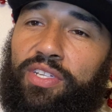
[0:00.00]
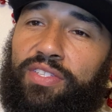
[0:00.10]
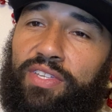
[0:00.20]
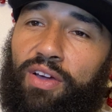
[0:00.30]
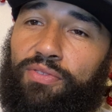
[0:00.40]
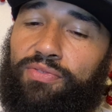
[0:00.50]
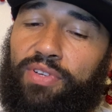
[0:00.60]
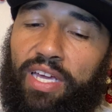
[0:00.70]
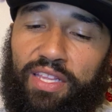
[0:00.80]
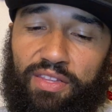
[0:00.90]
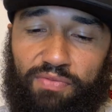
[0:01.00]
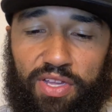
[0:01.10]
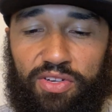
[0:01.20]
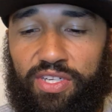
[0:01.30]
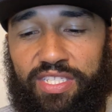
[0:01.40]
itself. And the
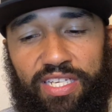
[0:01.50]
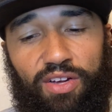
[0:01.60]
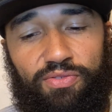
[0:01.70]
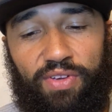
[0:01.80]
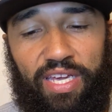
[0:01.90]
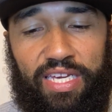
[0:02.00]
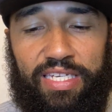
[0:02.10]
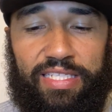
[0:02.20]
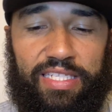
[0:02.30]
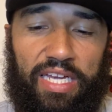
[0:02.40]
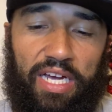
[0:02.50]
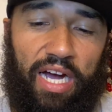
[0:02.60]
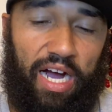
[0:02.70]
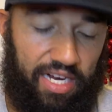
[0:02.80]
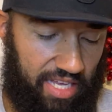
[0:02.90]
vineyard itself is
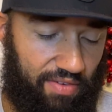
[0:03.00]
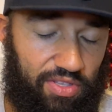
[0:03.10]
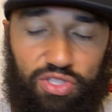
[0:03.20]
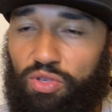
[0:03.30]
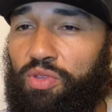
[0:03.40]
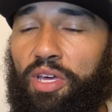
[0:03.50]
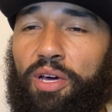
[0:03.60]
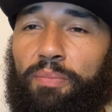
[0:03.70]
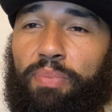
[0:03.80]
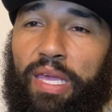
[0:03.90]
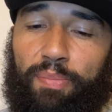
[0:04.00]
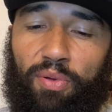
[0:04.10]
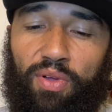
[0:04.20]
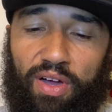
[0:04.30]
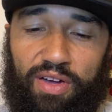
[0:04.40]
given to the
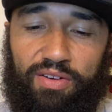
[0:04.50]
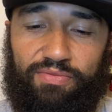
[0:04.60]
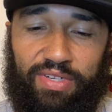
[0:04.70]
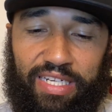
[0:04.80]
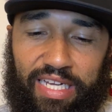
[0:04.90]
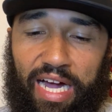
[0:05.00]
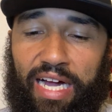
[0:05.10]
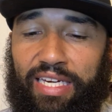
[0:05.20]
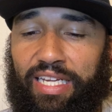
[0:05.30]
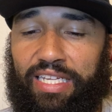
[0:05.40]
people of God.